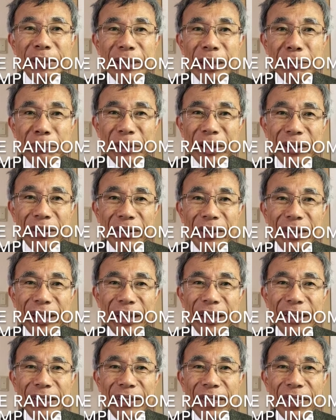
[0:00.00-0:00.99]
sampling
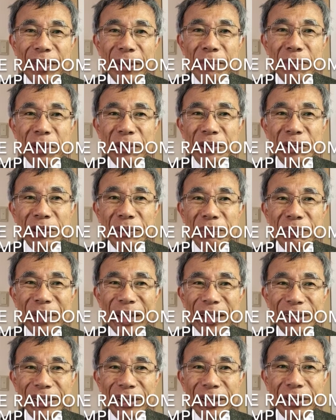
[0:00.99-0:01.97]
is the most
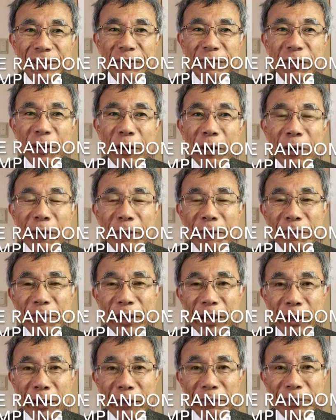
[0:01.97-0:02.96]
basic form
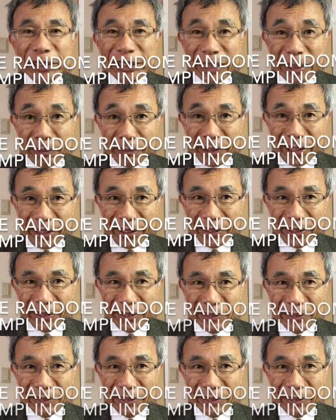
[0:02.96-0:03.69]
of sampling.